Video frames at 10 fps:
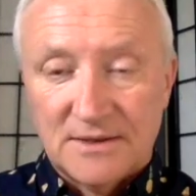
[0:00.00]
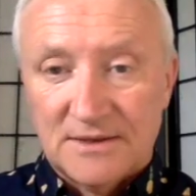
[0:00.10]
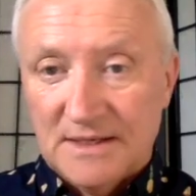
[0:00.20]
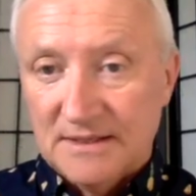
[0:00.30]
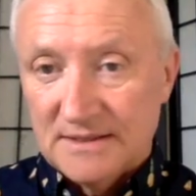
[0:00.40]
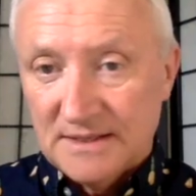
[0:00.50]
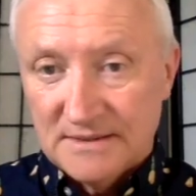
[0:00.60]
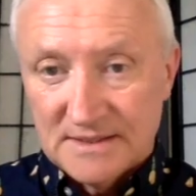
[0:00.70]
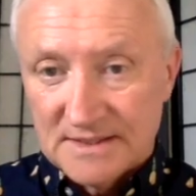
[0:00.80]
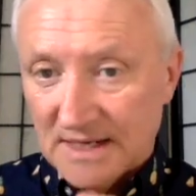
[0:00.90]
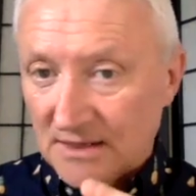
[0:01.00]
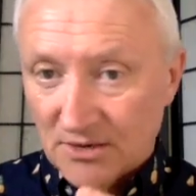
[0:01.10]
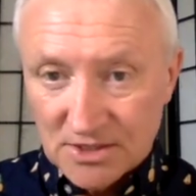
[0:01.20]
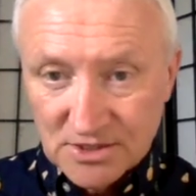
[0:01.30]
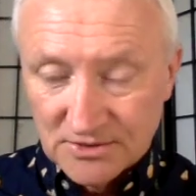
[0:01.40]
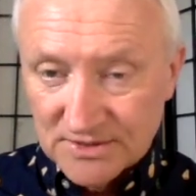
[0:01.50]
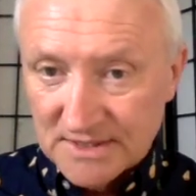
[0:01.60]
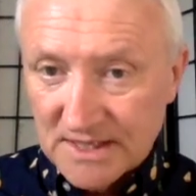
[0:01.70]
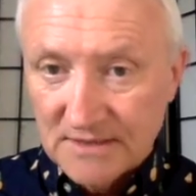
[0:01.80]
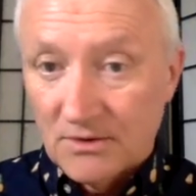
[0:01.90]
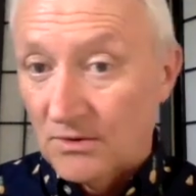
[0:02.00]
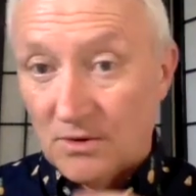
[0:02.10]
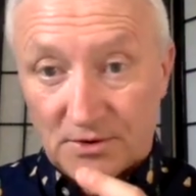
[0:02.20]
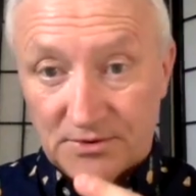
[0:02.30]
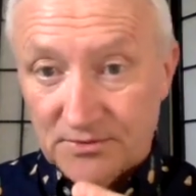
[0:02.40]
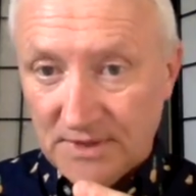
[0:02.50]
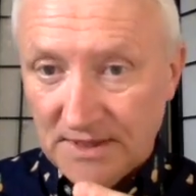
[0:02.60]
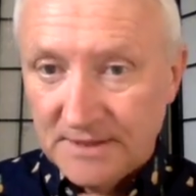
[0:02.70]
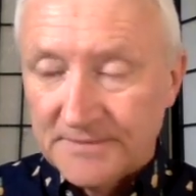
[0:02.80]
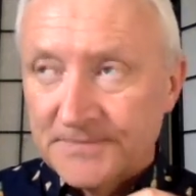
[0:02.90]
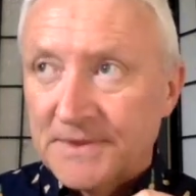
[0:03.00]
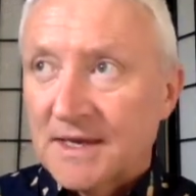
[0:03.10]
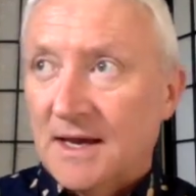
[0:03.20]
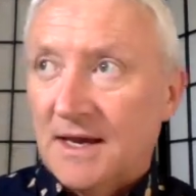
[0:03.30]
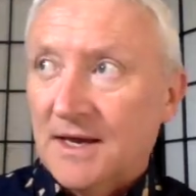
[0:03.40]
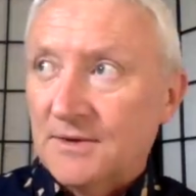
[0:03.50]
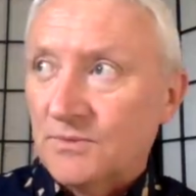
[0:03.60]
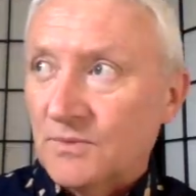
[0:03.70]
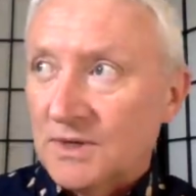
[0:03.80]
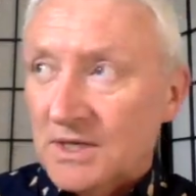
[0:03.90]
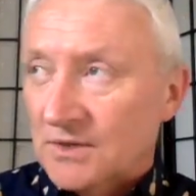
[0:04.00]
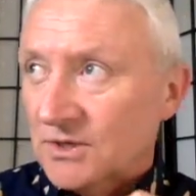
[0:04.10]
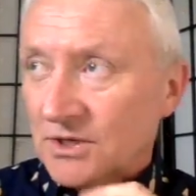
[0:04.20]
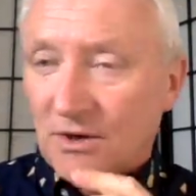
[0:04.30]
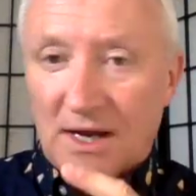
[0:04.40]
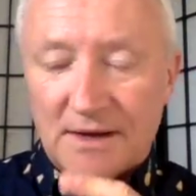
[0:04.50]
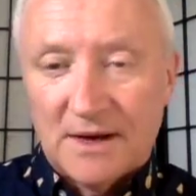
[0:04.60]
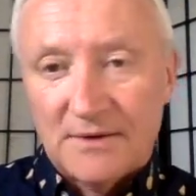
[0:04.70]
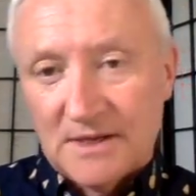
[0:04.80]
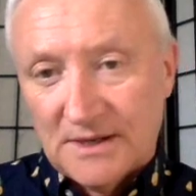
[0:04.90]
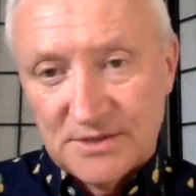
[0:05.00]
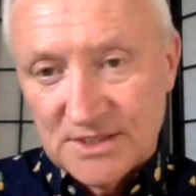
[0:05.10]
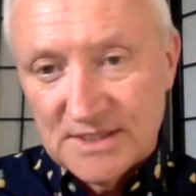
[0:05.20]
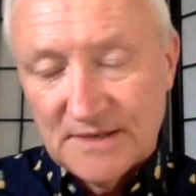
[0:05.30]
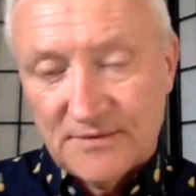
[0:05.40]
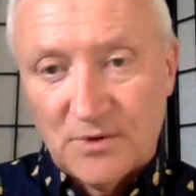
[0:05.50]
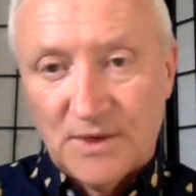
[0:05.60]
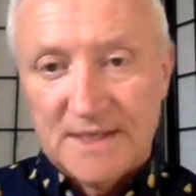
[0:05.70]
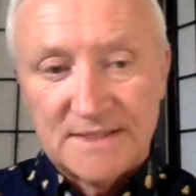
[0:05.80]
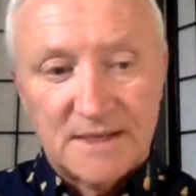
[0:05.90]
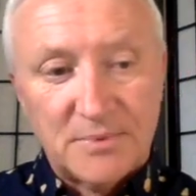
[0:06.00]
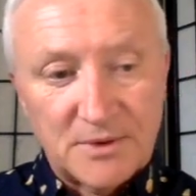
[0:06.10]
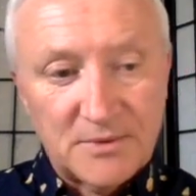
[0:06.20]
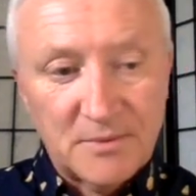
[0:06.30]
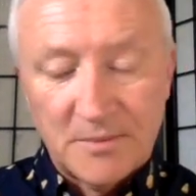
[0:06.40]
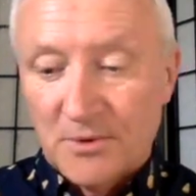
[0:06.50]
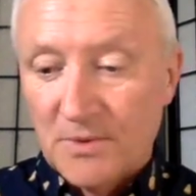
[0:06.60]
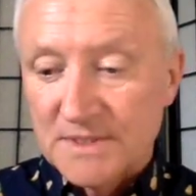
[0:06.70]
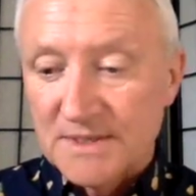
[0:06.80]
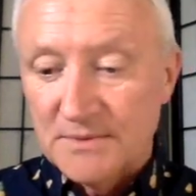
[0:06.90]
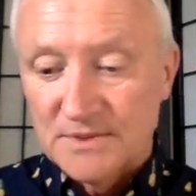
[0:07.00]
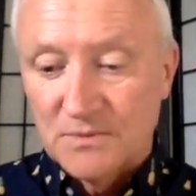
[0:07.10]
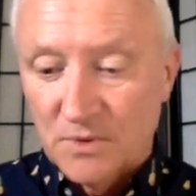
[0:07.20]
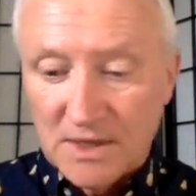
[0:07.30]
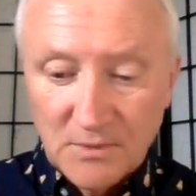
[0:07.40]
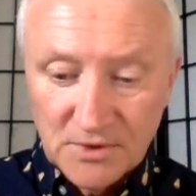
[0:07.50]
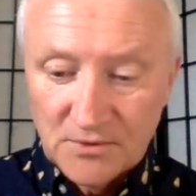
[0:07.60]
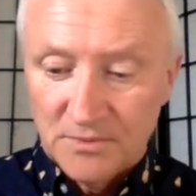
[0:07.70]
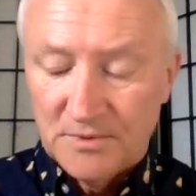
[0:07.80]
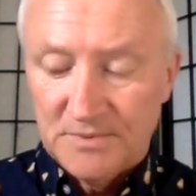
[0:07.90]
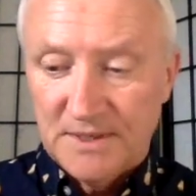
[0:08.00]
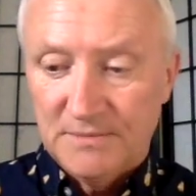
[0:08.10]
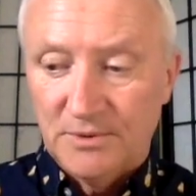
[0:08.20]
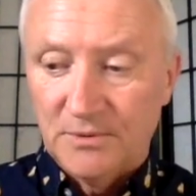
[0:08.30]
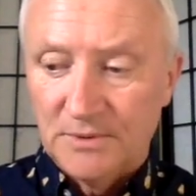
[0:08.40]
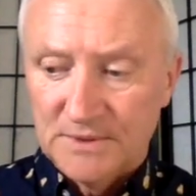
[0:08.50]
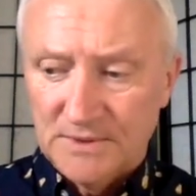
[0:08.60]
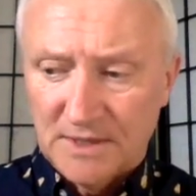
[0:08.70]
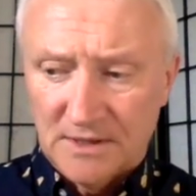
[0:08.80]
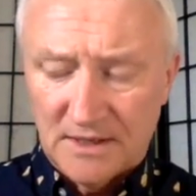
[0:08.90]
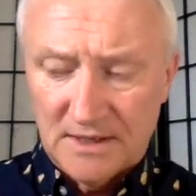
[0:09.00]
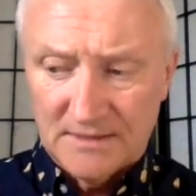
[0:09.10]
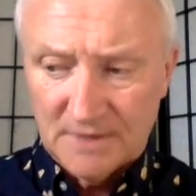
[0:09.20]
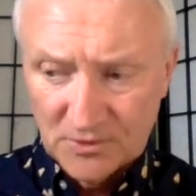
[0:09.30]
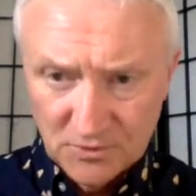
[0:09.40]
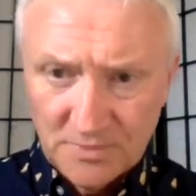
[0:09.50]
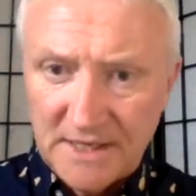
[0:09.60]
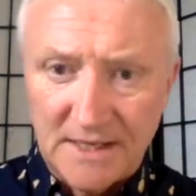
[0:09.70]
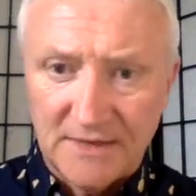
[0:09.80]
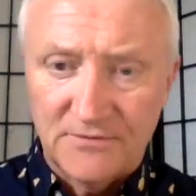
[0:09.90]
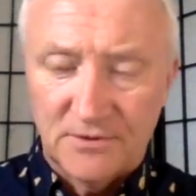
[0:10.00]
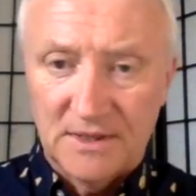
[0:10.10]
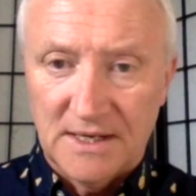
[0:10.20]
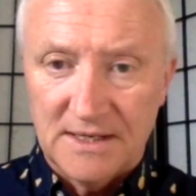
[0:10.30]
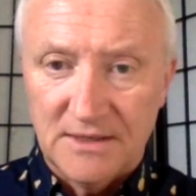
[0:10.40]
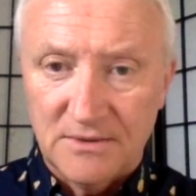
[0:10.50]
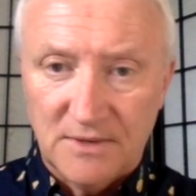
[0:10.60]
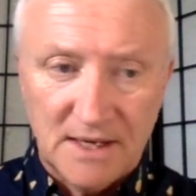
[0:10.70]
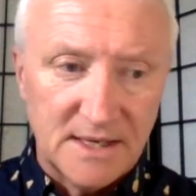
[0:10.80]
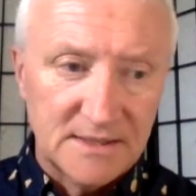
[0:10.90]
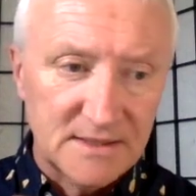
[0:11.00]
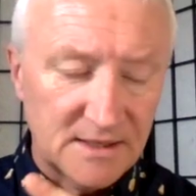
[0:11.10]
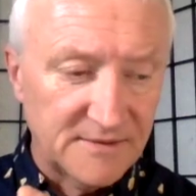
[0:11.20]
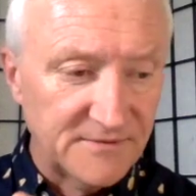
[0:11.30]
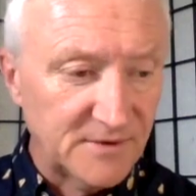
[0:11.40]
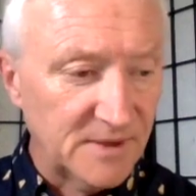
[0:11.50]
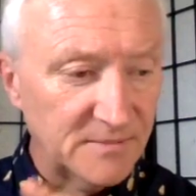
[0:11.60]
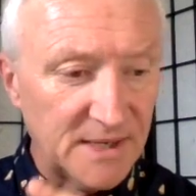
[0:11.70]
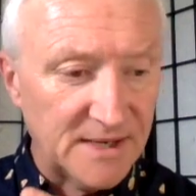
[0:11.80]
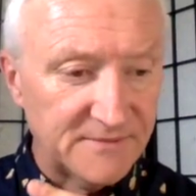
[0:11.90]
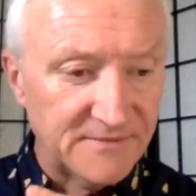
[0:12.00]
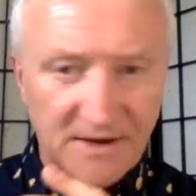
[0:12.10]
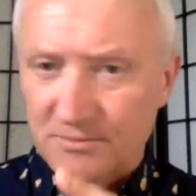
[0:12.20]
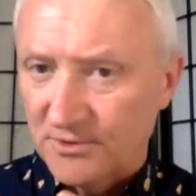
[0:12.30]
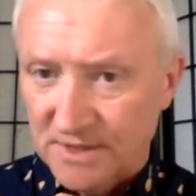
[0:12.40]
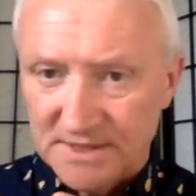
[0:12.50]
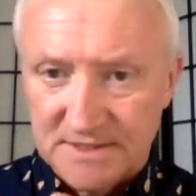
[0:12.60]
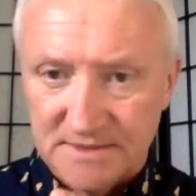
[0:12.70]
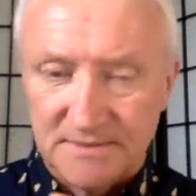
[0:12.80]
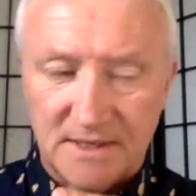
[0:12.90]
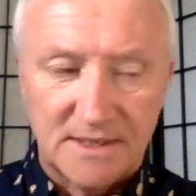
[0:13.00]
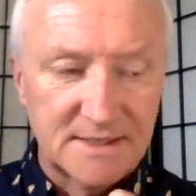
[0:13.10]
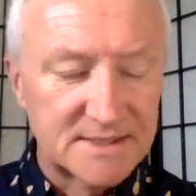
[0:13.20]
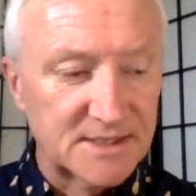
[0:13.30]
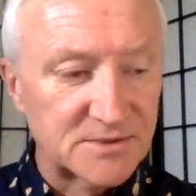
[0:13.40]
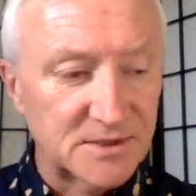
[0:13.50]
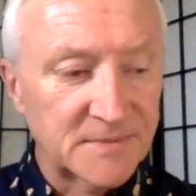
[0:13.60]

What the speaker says: the psychological state, or all three? Uh, I'll just give a quick example. I remember once I was working with a group of people. We were doing a group healing for a lady who had very bad fibroids, etc.